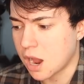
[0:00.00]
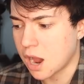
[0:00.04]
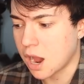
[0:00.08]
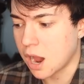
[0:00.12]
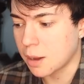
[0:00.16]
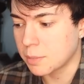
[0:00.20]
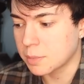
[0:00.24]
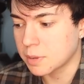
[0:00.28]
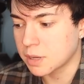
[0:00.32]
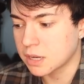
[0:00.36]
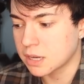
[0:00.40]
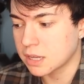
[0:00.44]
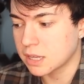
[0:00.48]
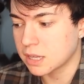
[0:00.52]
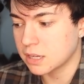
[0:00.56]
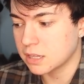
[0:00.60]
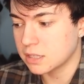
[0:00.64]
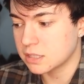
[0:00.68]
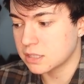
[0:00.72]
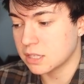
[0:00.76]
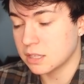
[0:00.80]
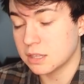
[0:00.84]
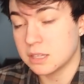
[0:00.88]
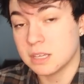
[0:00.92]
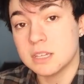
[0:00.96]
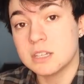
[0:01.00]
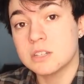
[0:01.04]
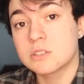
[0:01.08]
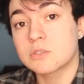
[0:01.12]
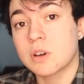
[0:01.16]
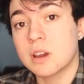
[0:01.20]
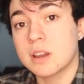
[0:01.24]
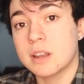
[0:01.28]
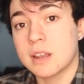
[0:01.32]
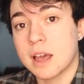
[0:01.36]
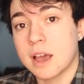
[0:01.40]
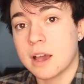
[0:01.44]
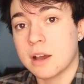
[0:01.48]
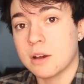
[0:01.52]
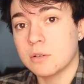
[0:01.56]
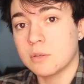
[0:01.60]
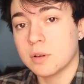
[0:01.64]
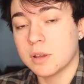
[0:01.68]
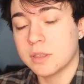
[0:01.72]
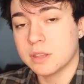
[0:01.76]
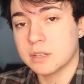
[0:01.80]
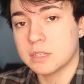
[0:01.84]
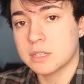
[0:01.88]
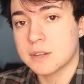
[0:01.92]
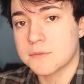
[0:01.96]
I'm going to get into these right now
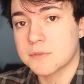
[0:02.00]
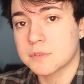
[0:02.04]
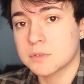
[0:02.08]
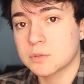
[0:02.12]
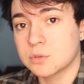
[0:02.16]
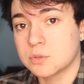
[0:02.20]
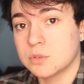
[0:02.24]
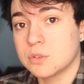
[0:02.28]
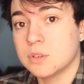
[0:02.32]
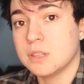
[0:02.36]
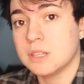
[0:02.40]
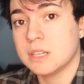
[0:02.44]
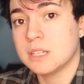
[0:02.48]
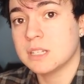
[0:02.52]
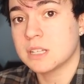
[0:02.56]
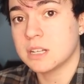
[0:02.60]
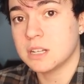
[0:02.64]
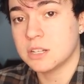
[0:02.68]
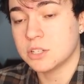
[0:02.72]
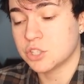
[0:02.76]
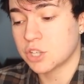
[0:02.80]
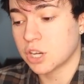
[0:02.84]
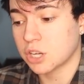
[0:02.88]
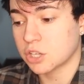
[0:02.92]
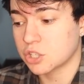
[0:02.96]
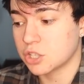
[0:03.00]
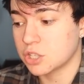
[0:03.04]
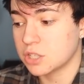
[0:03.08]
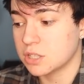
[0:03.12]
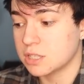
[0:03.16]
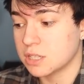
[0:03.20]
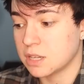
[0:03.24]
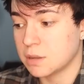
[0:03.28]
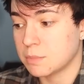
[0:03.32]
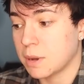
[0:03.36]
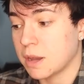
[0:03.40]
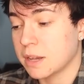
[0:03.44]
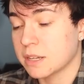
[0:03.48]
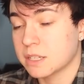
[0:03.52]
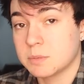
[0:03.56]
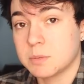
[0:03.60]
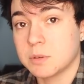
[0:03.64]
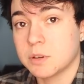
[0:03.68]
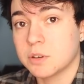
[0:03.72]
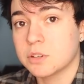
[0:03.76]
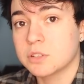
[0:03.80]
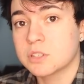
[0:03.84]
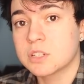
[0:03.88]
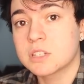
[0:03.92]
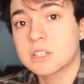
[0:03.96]
and the difference between these and injections in my
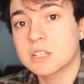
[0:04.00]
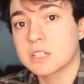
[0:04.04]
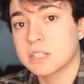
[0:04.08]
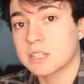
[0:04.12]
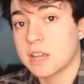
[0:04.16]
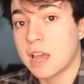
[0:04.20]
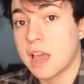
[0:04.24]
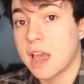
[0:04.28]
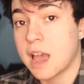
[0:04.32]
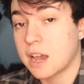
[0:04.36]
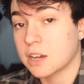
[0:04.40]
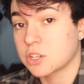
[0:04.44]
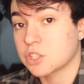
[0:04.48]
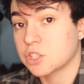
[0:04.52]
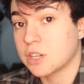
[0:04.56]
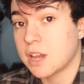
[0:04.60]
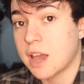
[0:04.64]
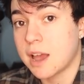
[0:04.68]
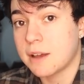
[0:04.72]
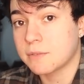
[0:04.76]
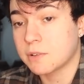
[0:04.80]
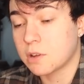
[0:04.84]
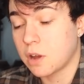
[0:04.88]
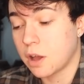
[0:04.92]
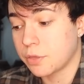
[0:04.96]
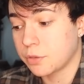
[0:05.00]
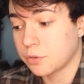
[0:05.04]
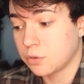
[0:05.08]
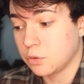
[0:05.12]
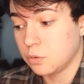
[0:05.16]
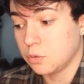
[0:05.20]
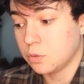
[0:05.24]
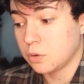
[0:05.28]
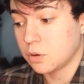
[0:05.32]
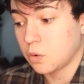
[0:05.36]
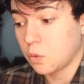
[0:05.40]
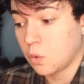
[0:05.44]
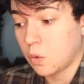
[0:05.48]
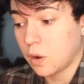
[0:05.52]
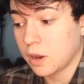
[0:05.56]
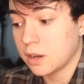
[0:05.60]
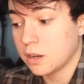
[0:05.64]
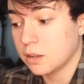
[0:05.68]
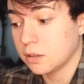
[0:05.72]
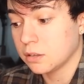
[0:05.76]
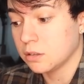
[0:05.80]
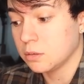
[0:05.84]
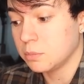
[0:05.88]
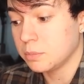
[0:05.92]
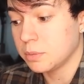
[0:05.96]
experiences because I actually have gone through quite
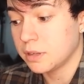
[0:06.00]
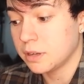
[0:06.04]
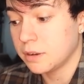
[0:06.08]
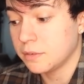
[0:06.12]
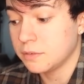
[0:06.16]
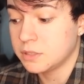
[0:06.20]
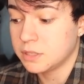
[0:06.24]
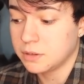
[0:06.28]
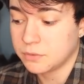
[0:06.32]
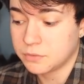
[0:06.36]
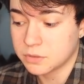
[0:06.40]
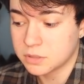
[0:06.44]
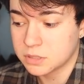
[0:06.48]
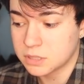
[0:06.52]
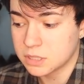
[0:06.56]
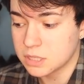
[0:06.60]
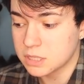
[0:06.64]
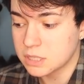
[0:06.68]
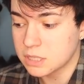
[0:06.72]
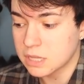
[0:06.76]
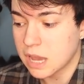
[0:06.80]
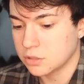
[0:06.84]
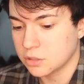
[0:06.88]
a little bit of differences.